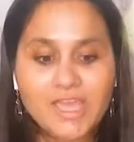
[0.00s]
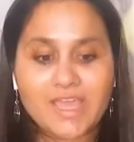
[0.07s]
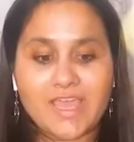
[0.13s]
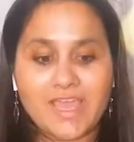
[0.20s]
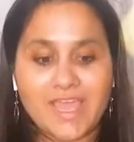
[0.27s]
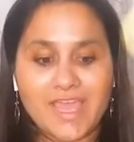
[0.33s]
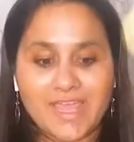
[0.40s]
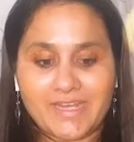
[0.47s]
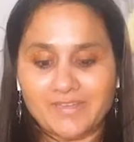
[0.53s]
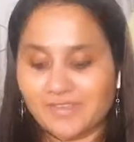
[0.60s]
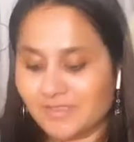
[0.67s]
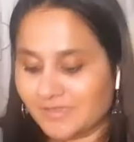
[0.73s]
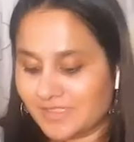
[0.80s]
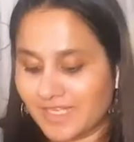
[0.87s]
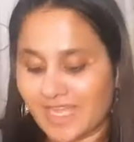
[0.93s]
And
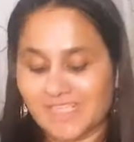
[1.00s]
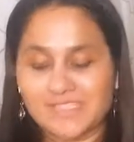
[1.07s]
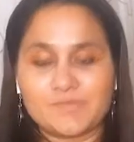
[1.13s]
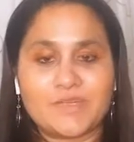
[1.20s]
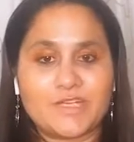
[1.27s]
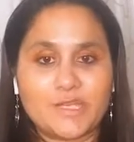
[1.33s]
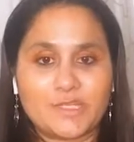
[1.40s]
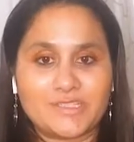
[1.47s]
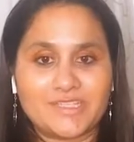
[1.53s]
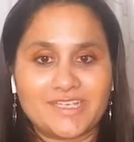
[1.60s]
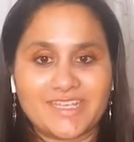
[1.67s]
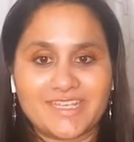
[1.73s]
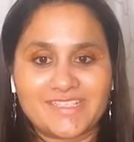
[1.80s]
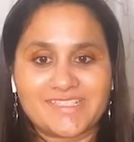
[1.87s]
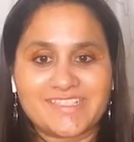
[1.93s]
last but not the
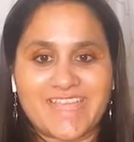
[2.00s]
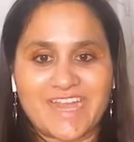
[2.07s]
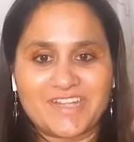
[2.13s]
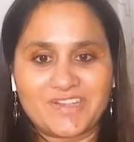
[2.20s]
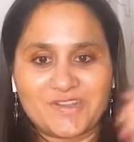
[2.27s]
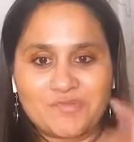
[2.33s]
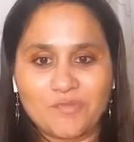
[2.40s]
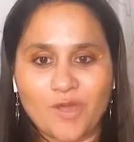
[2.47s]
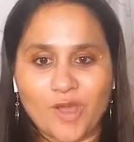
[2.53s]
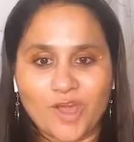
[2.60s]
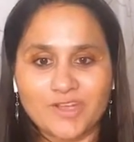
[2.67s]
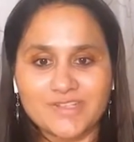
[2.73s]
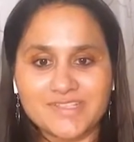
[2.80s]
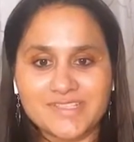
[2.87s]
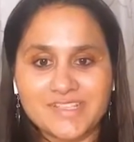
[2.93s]
least, get your
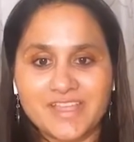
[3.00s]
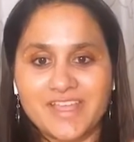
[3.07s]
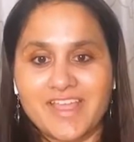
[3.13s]
box.